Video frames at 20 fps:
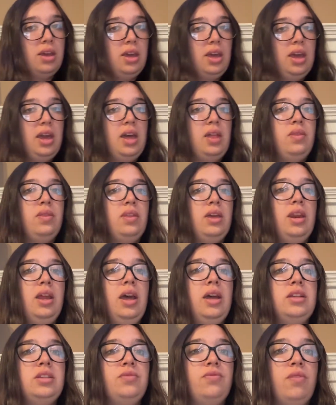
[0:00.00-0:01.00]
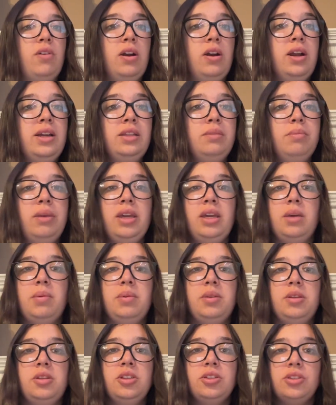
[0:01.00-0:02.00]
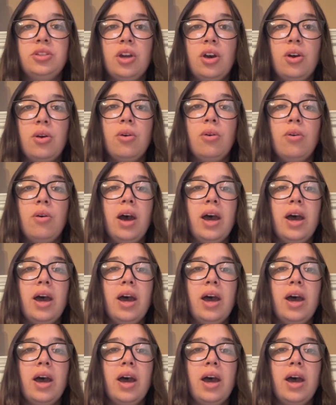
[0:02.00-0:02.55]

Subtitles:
And then as far as my images go,